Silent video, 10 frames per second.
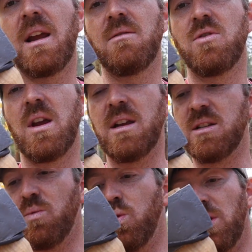and
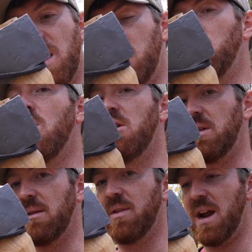is really high
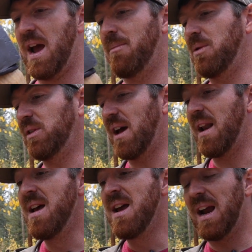quality. I'm very happy with
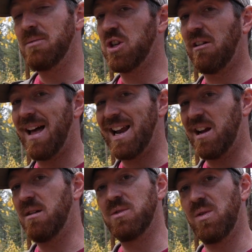that. And I'm just glad it
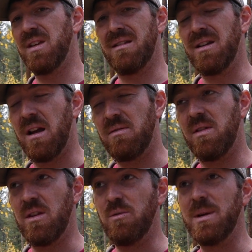comes with it.
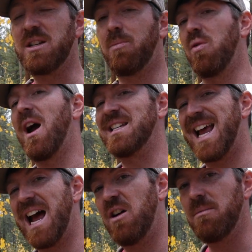You'd be
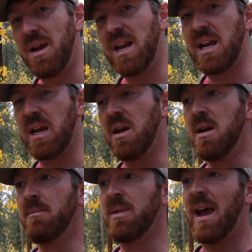surprised how many
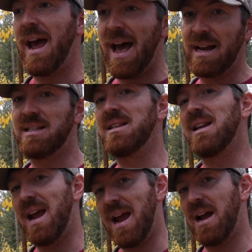axes
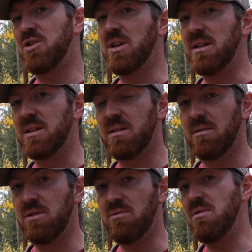and hatchets
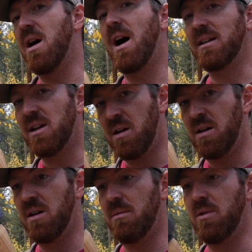do not
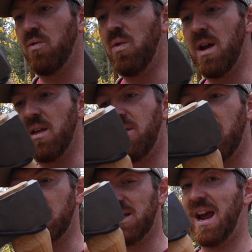come with
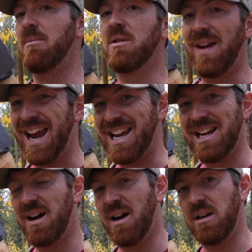a scabbard of any
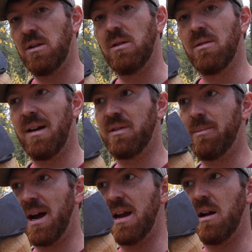kind and you either have to
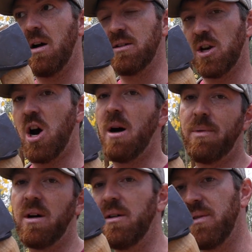buy it on
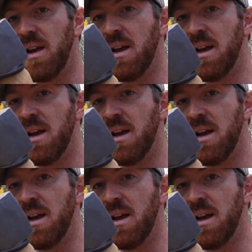top of